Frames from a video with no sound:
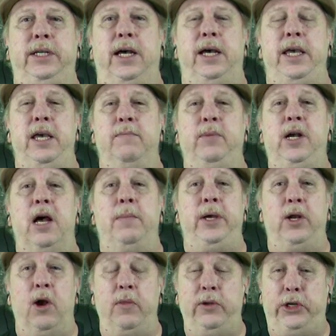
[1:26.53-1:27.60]
him
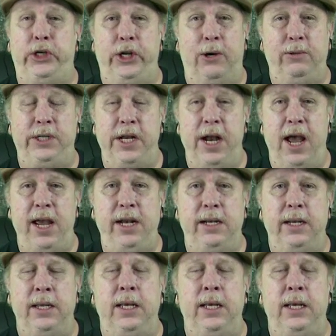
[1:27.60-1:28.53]
coming on the show tonight.